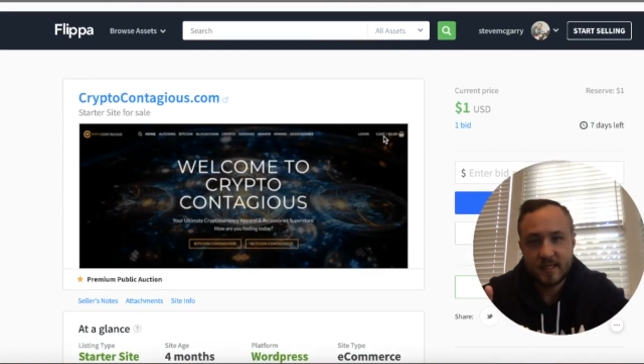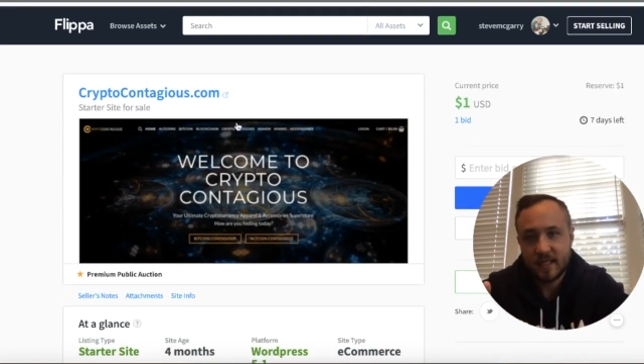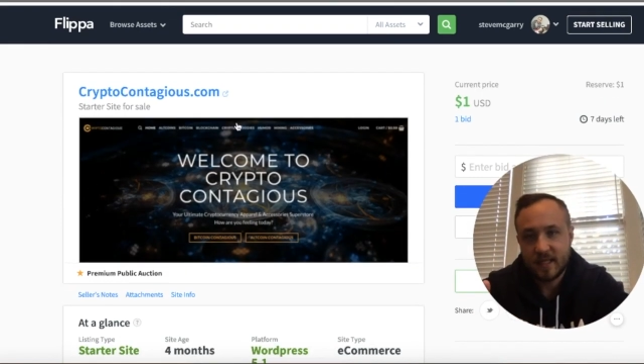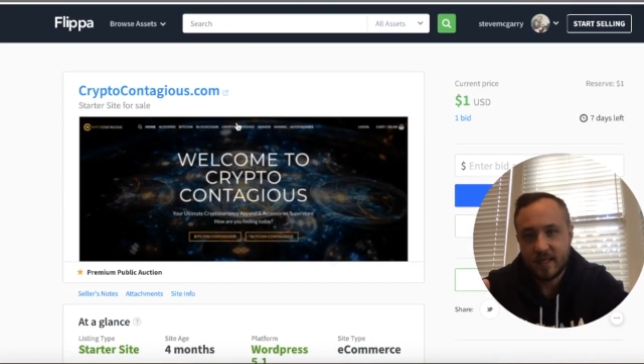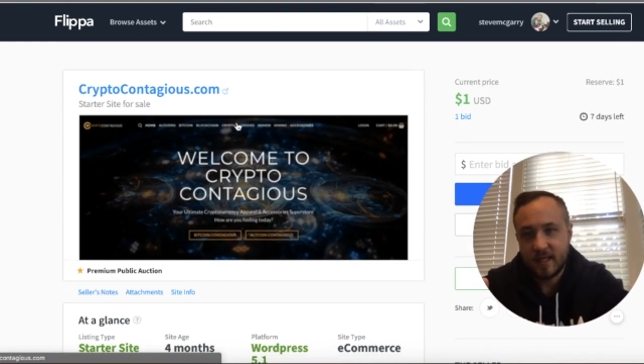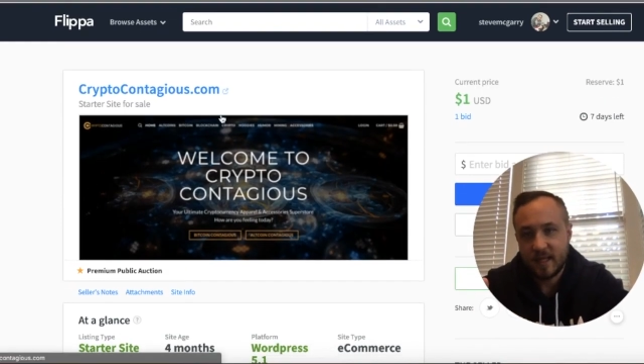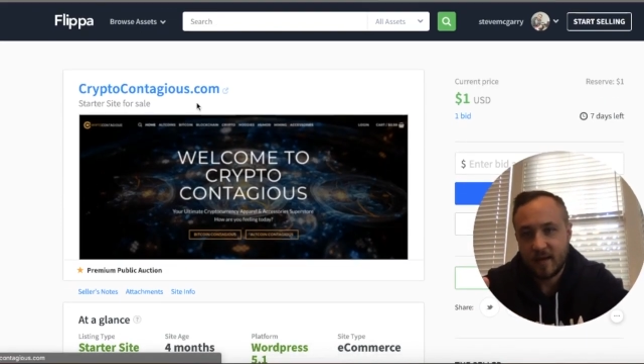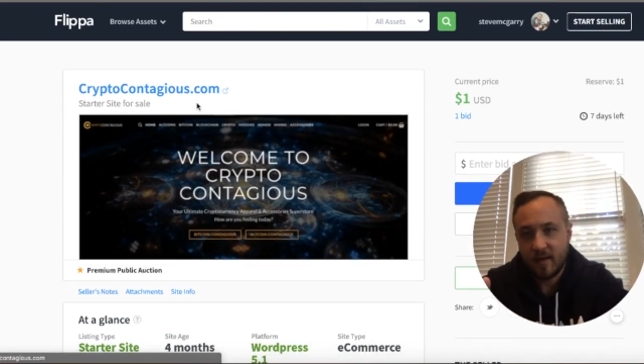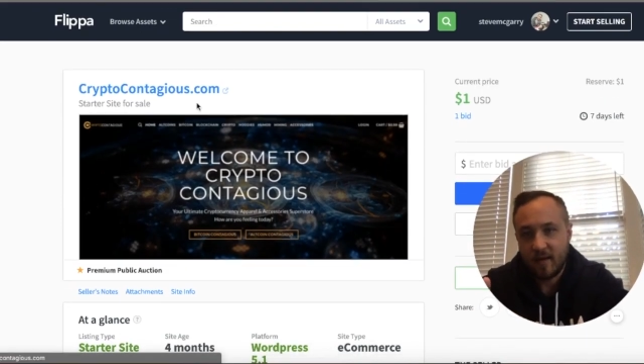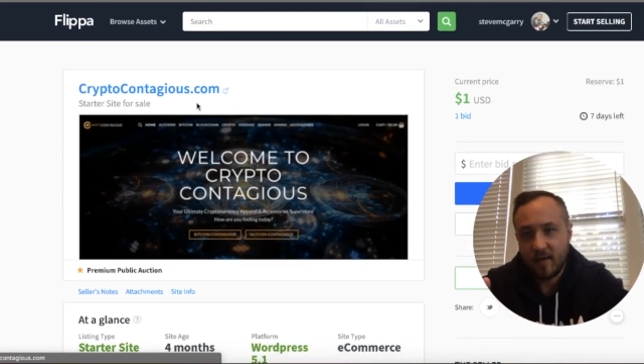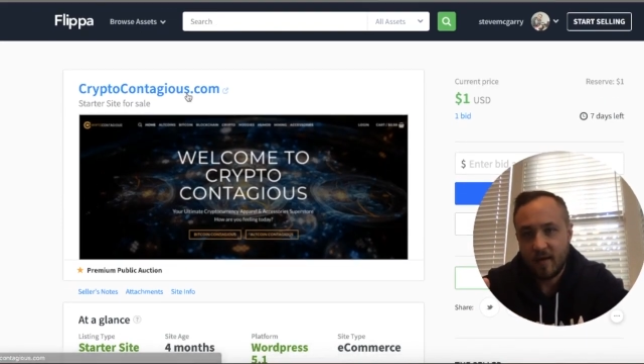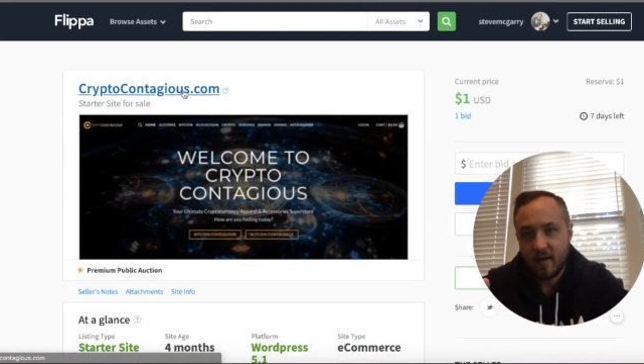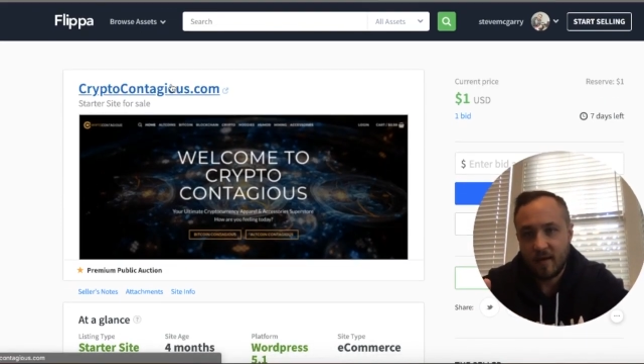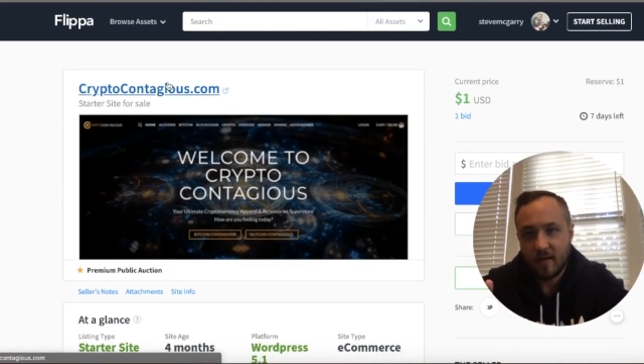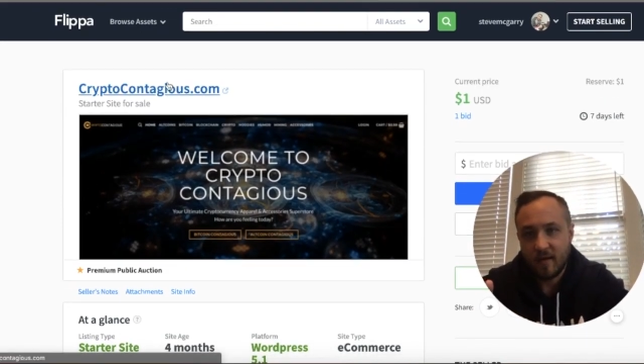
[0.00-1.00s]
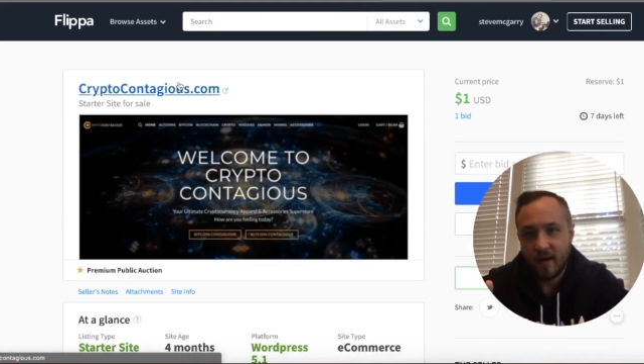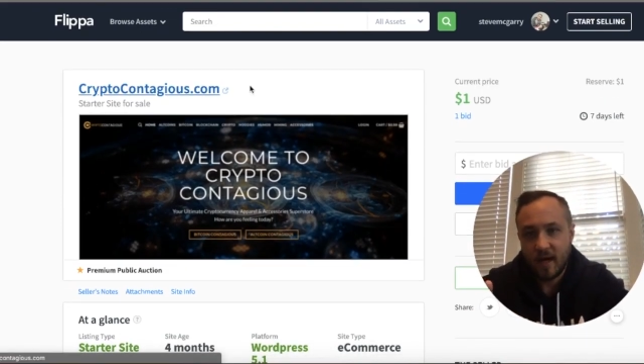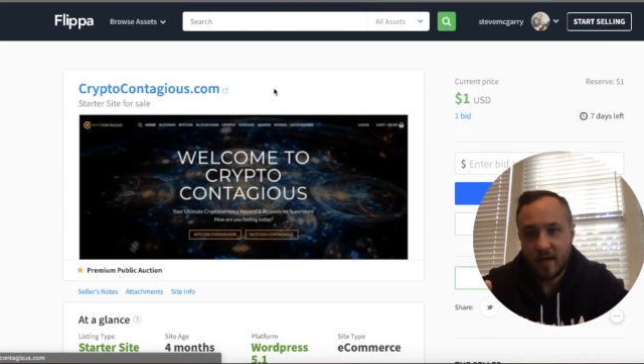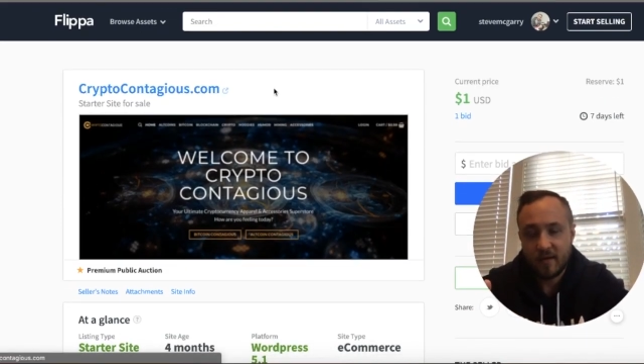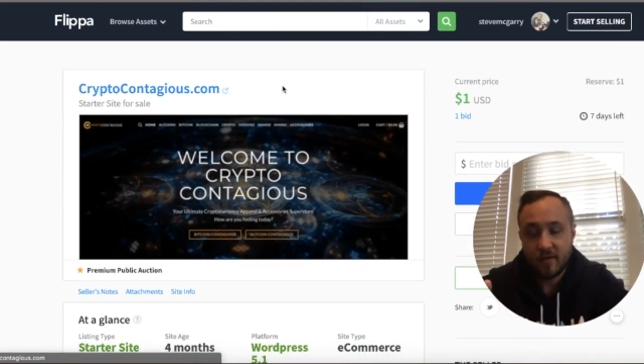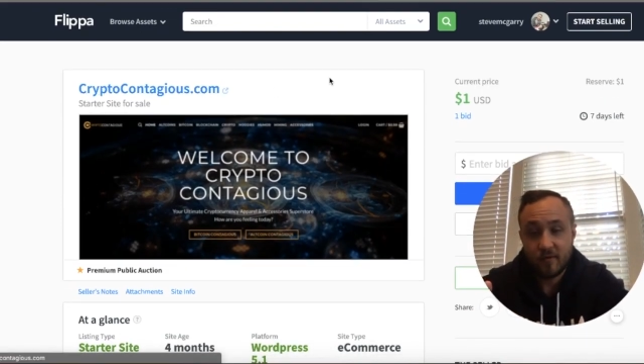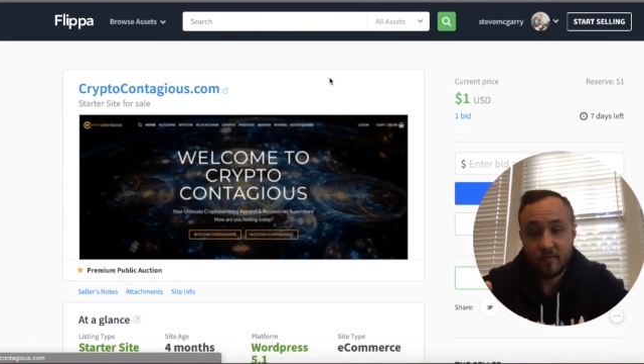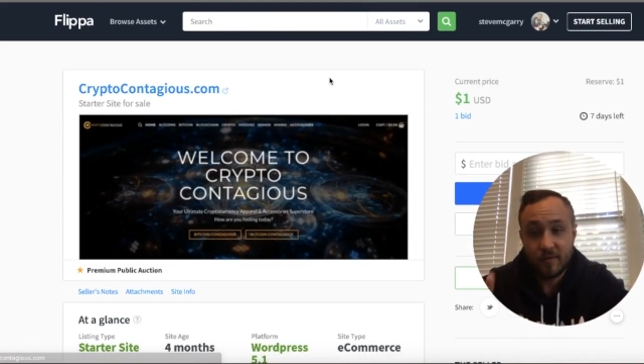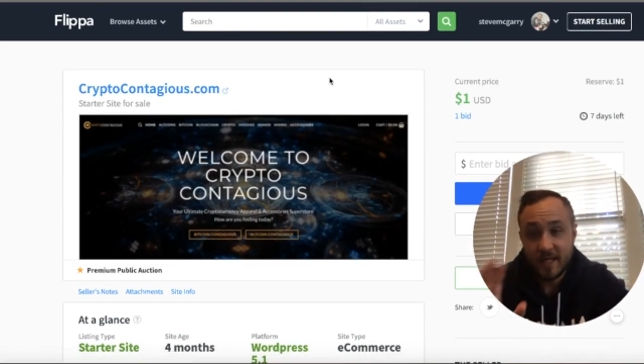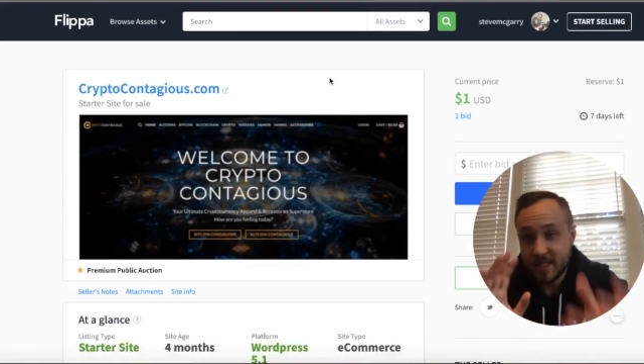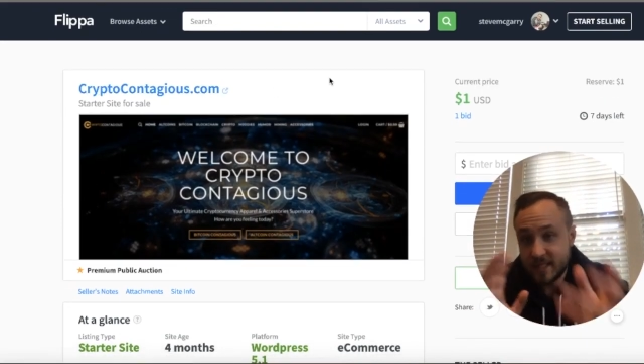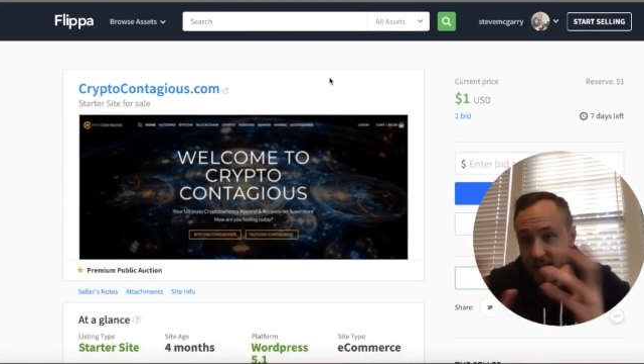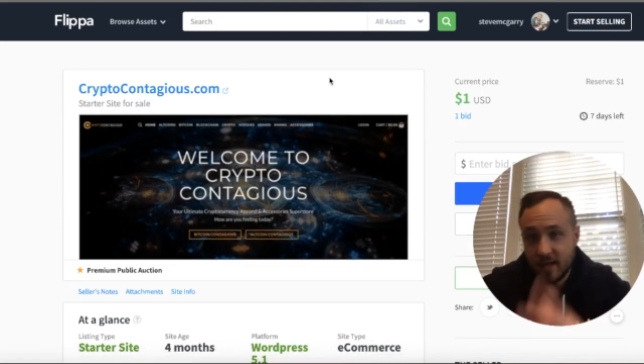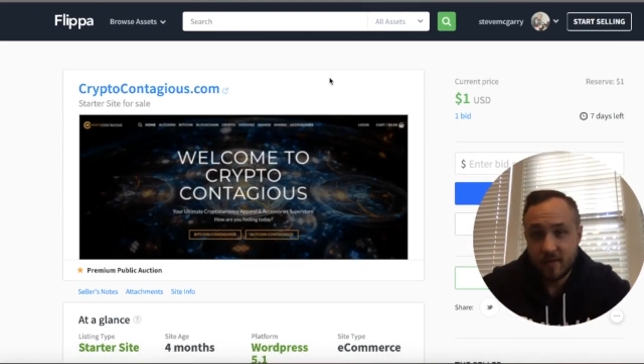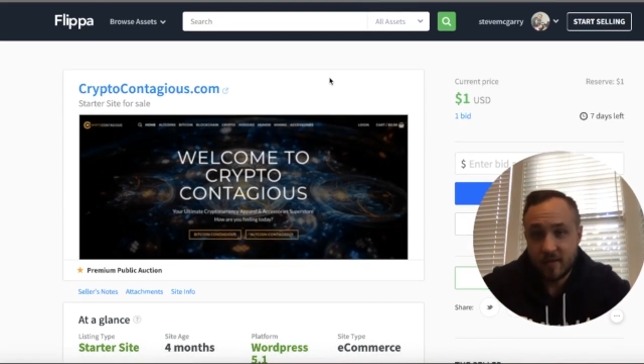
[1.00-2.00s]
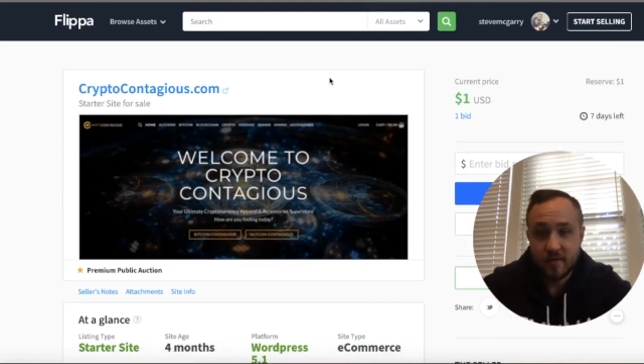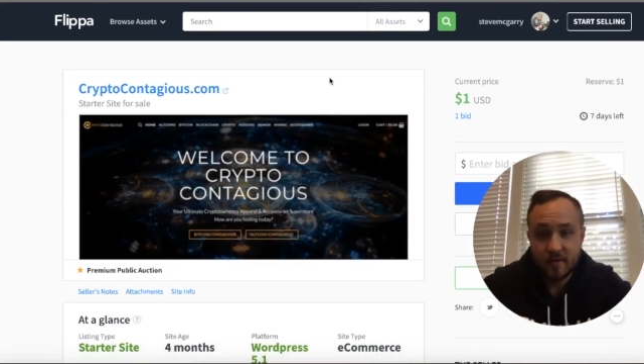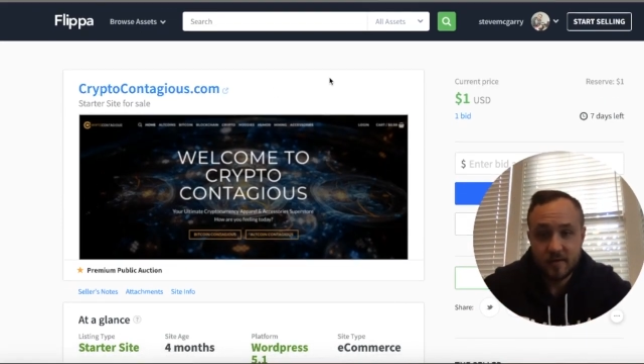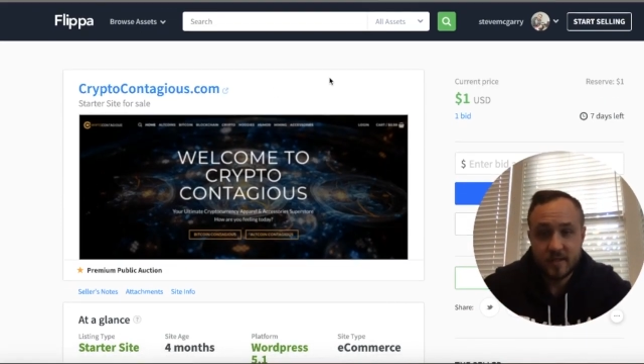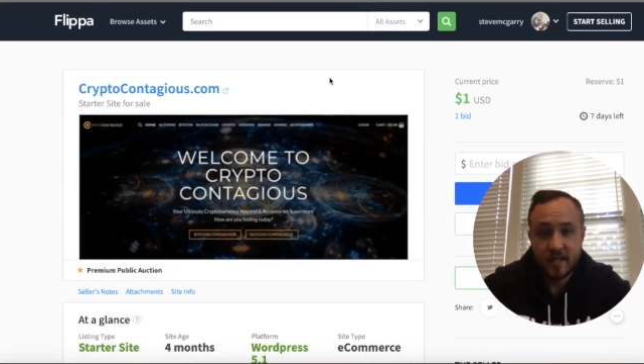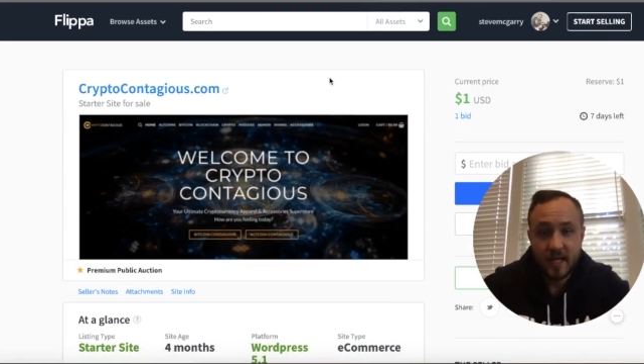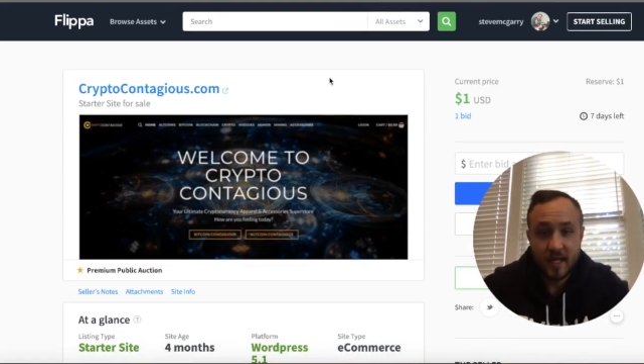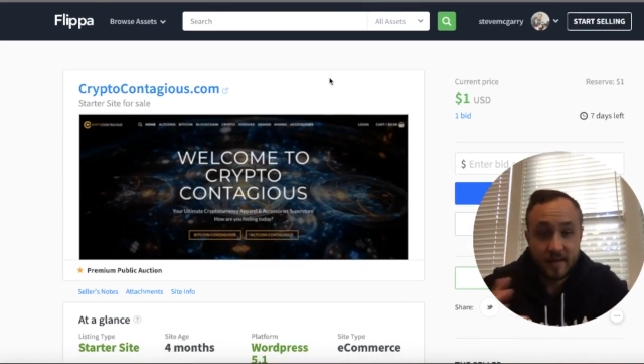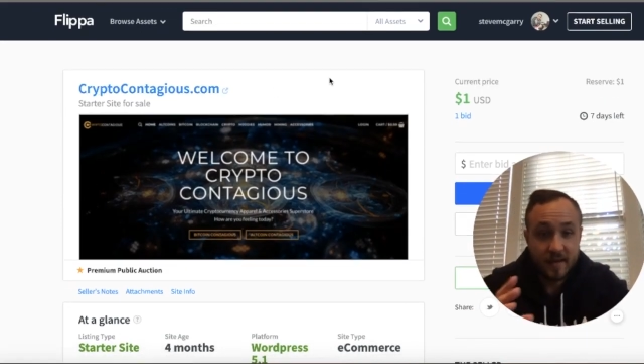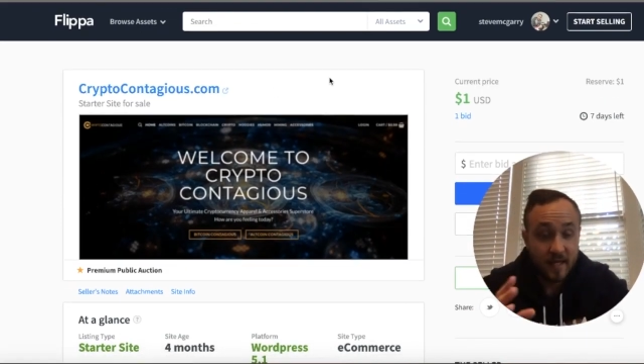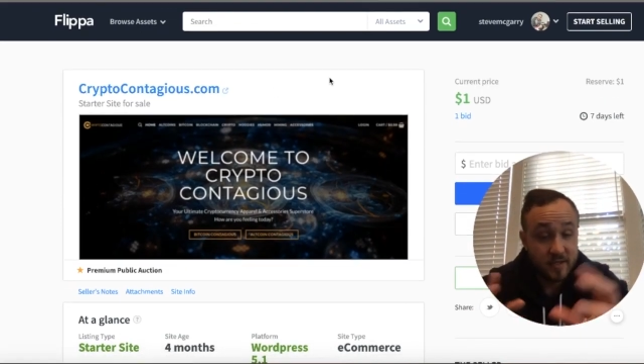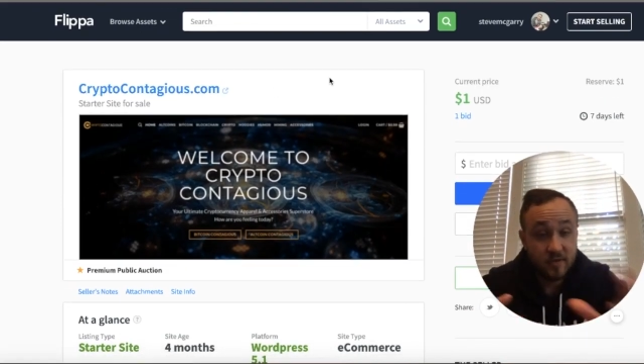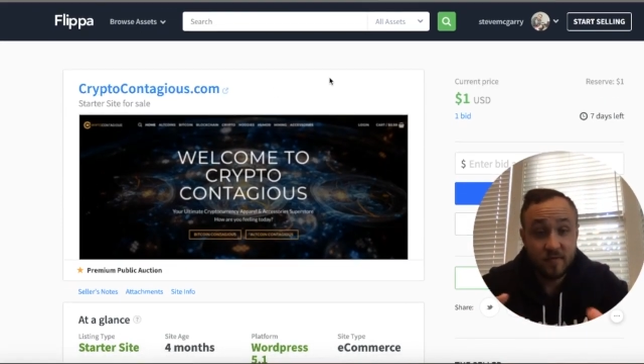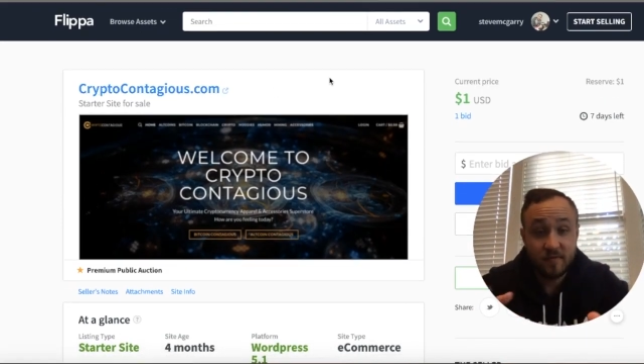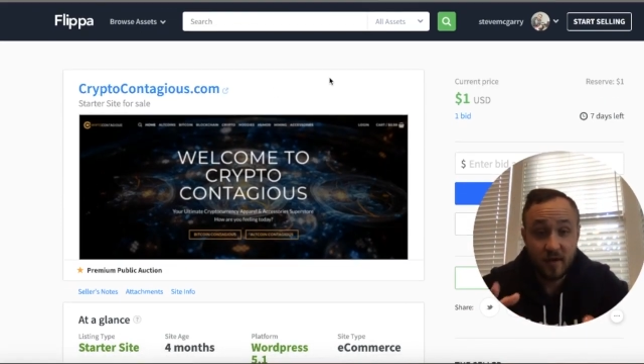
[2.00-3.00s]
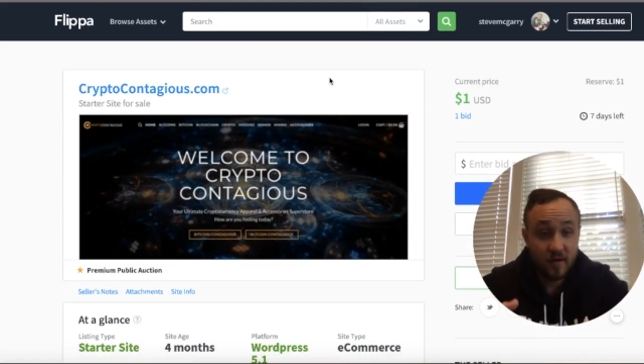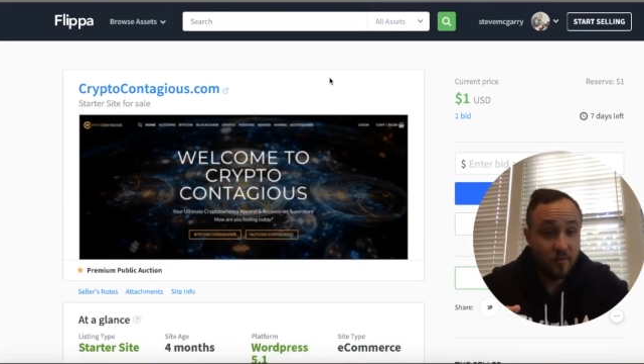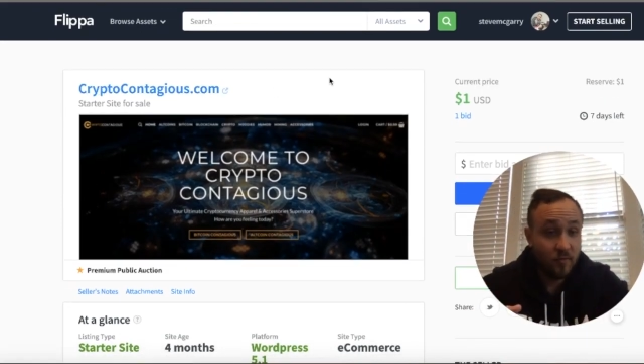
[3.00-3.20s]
that are either resellers, and they do very